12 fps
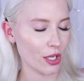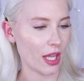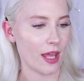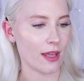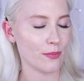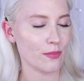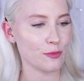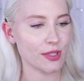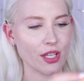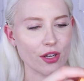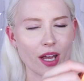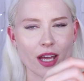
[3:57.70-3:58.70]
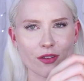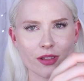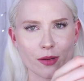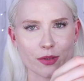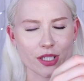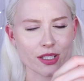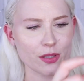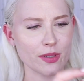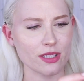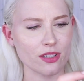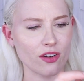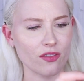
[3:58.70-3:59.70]
Okay, so I thought that would just
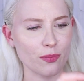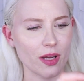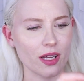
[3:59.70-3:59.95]
twist off,